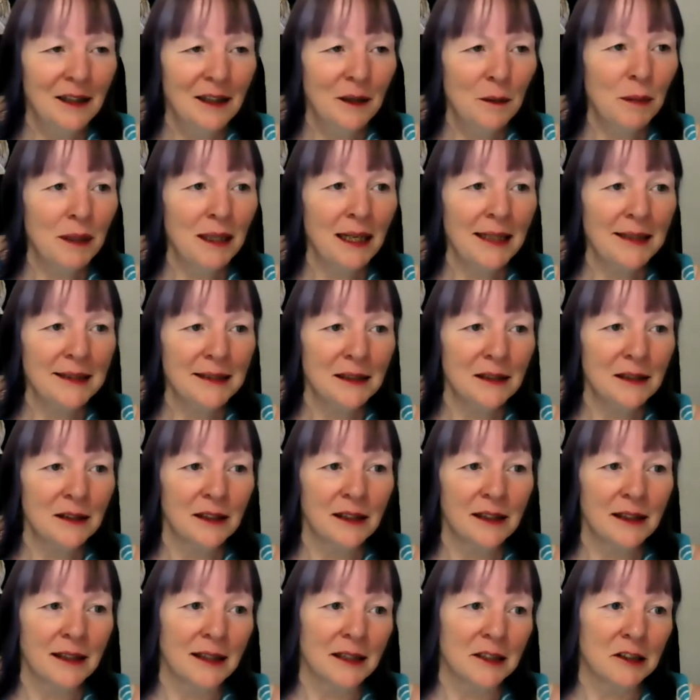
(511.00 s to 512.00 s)
But let's look
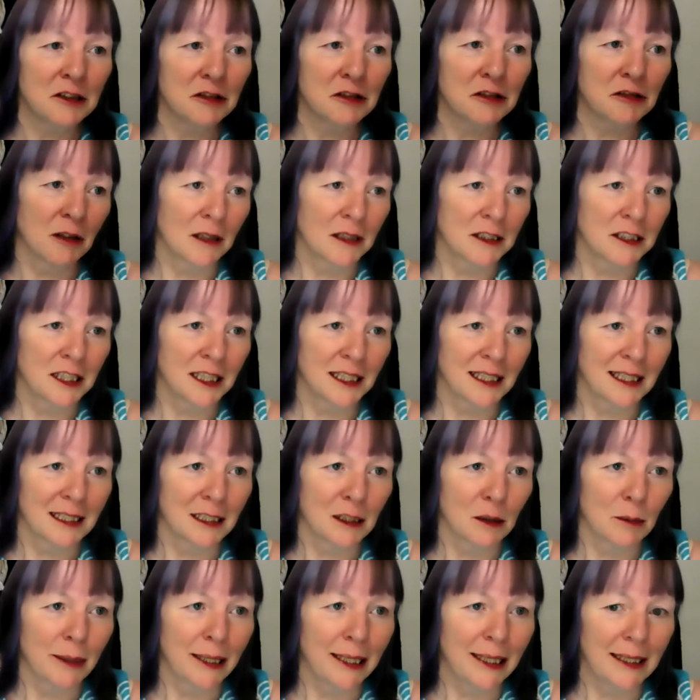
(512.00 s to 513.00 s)
at the astrology a
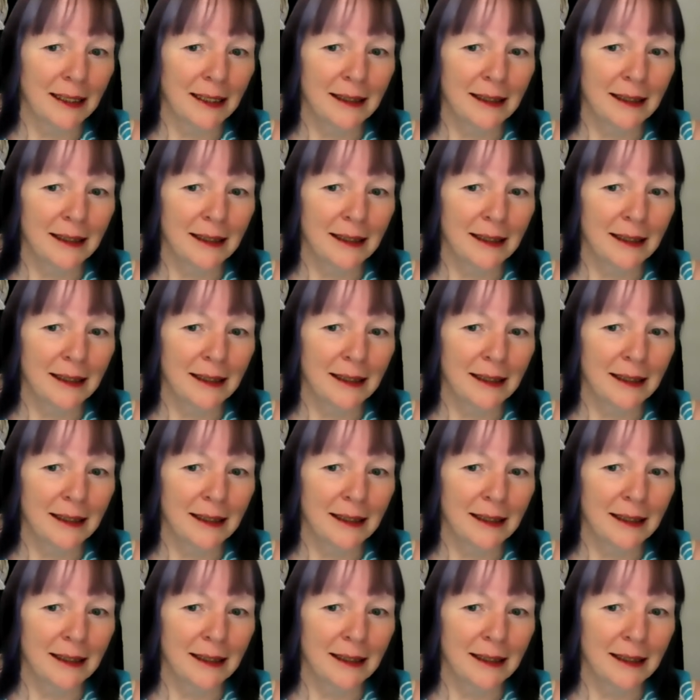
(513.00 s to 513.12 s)
little bit